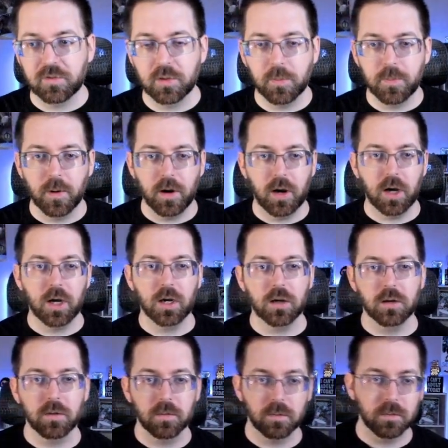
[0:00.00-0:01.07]
the
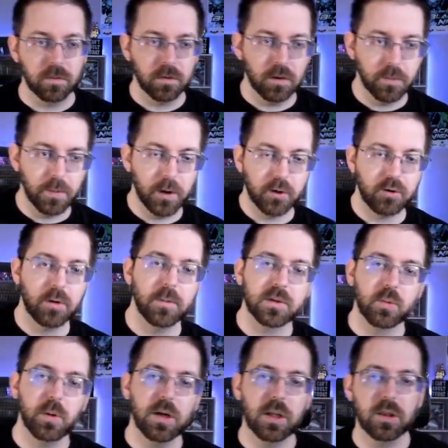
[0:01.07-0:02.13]
bunk room, is
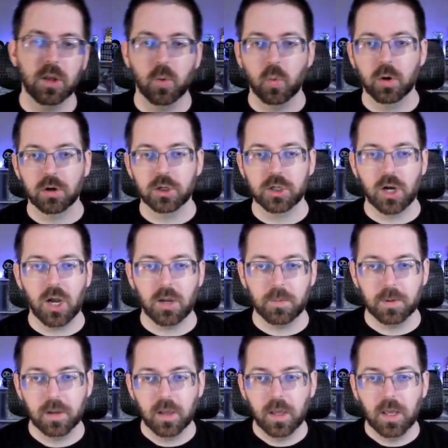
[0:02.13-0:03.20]
we need the workshop
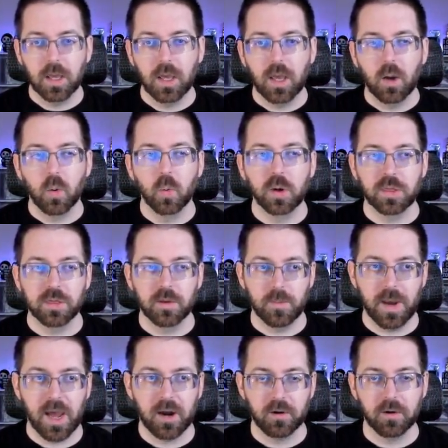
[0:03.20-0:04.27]
with the
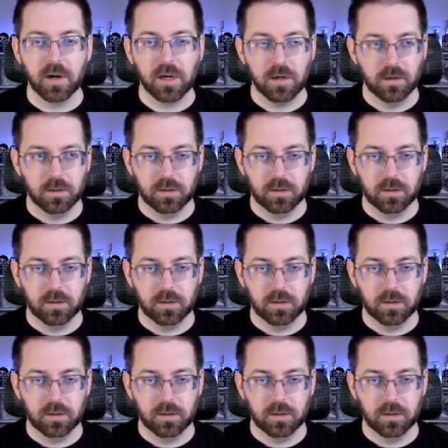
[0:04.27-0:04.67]
battery.